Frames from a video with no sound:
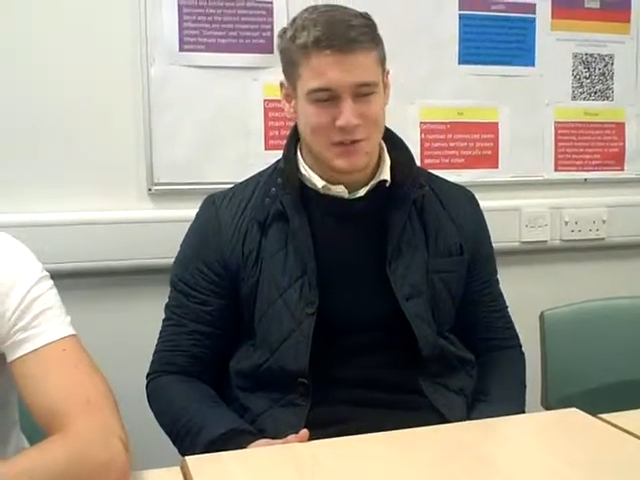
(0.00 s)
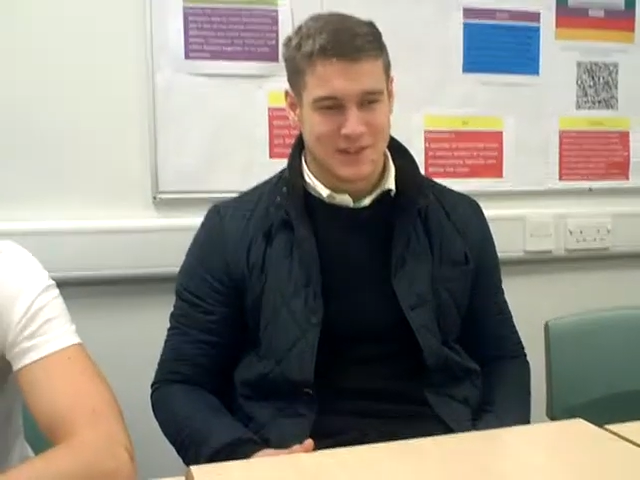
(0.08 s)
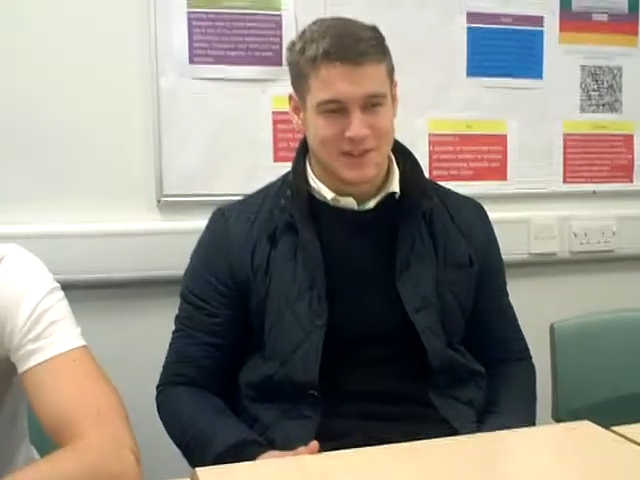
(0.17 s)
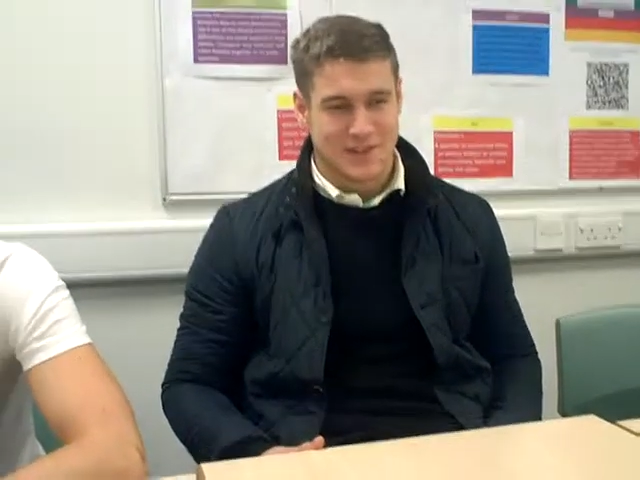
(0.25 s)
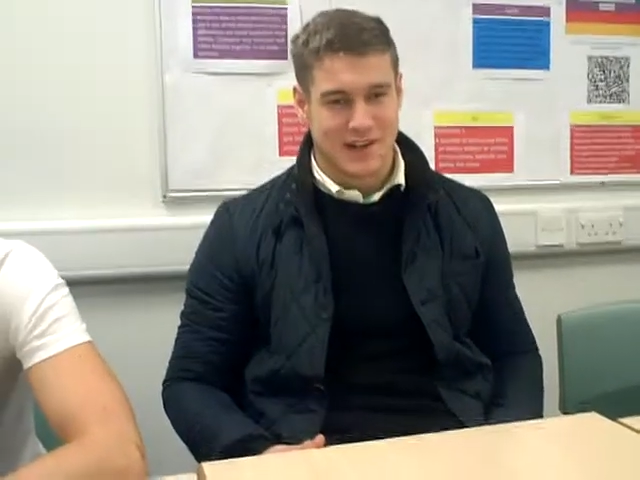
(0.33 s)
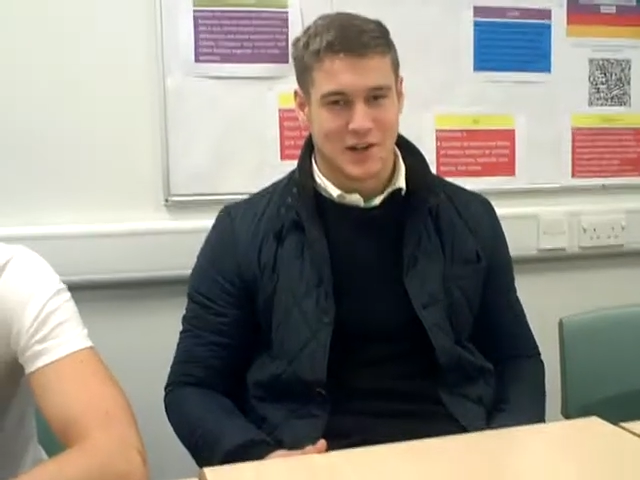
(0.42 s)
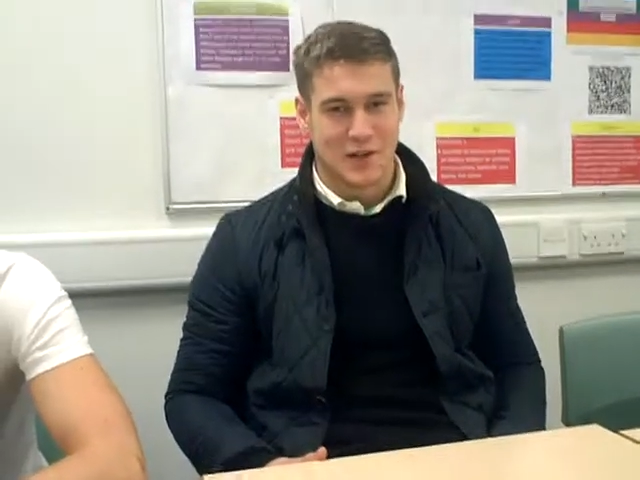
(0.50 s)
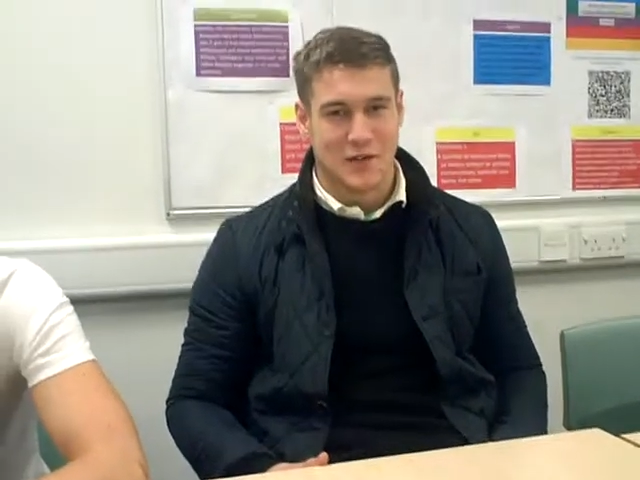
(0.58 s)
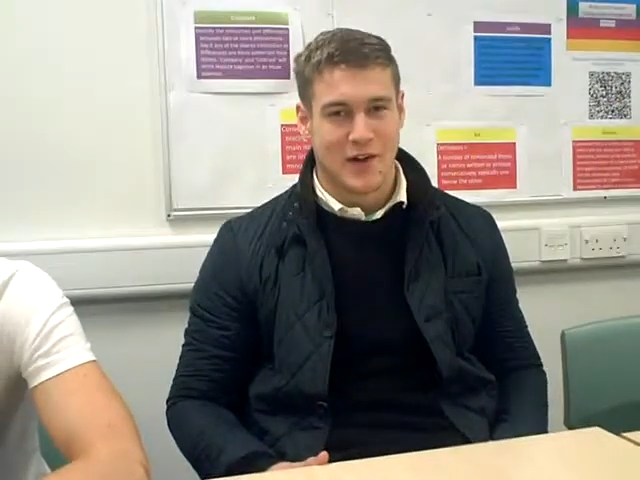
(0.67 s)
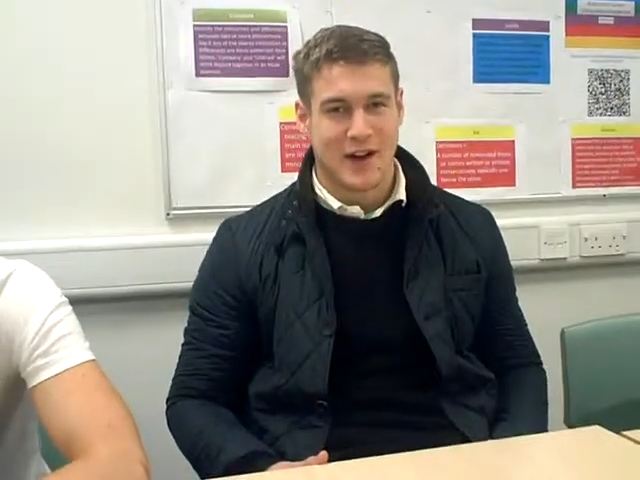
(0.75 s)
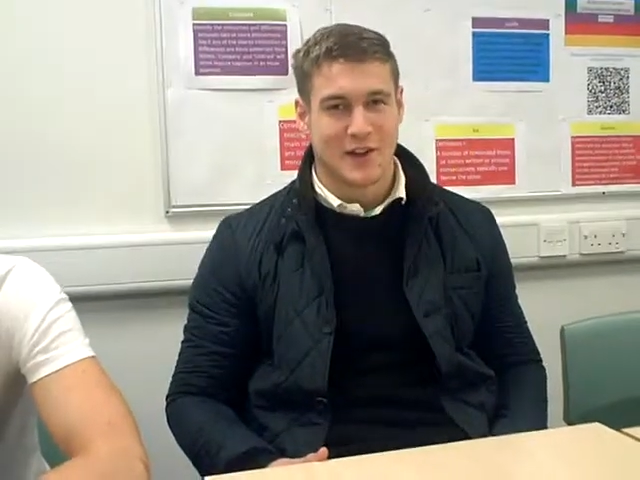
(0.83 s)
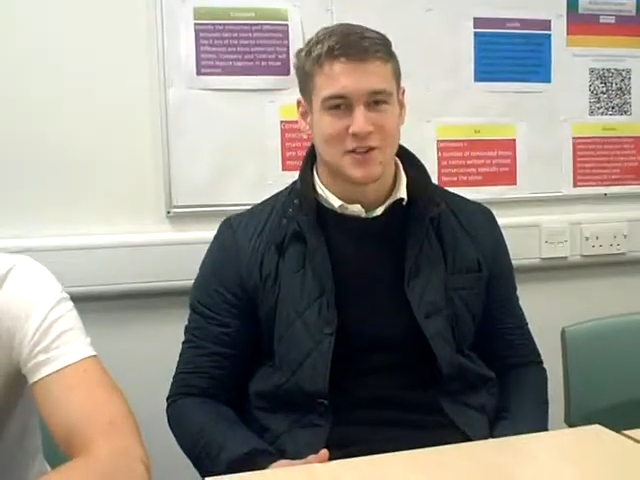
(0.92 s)
he's like, alright,
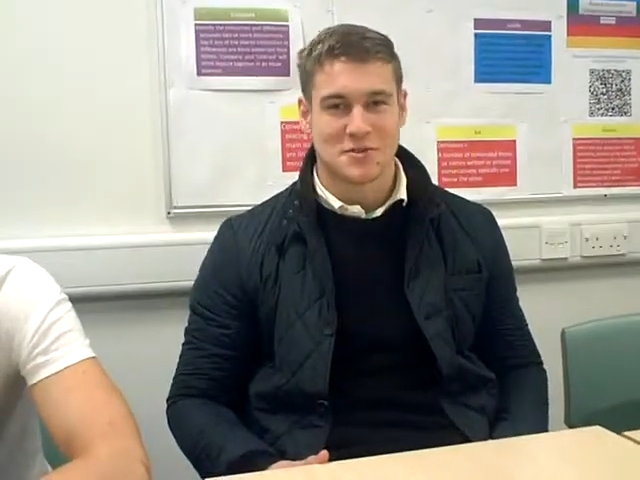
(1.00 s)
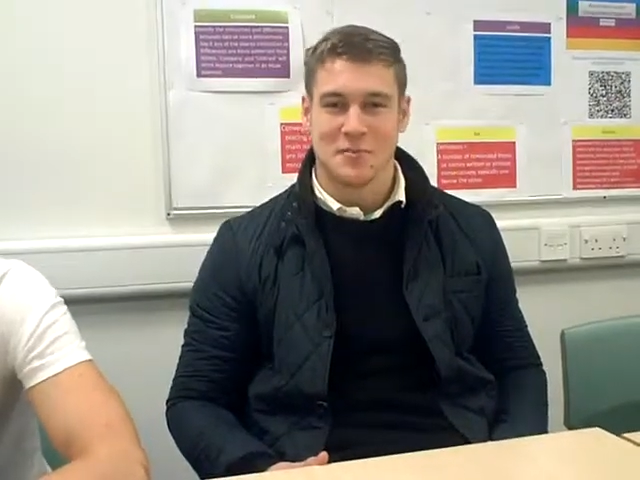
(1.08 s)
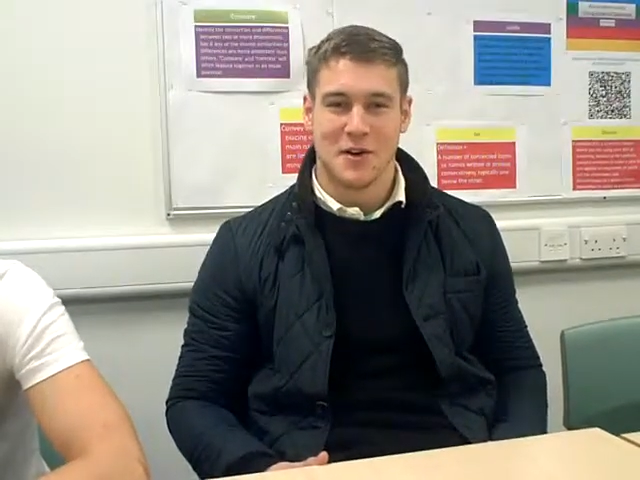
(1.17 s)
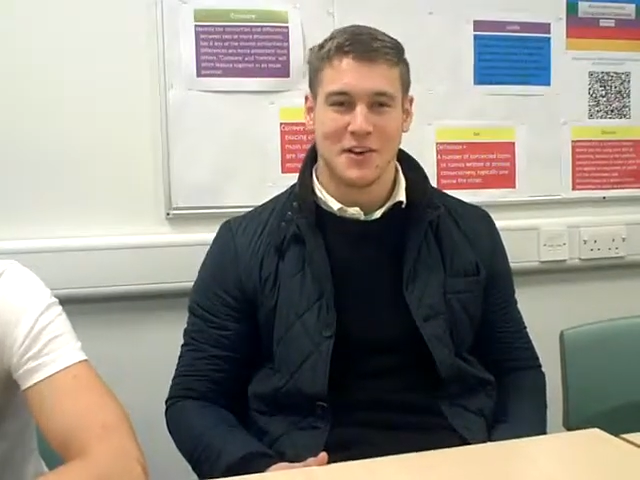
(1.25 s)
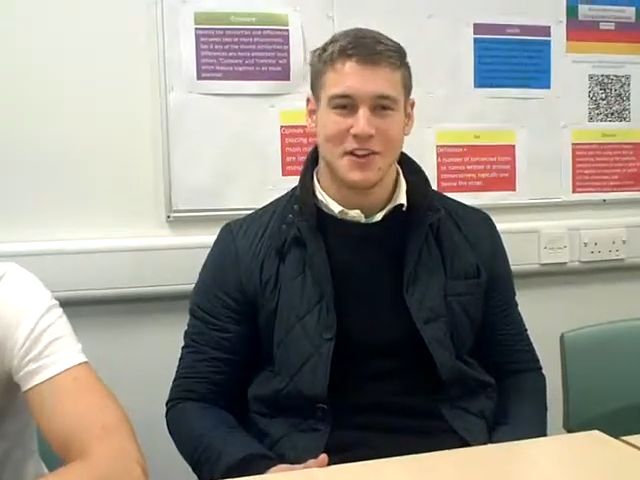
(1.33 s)
I'll spot you.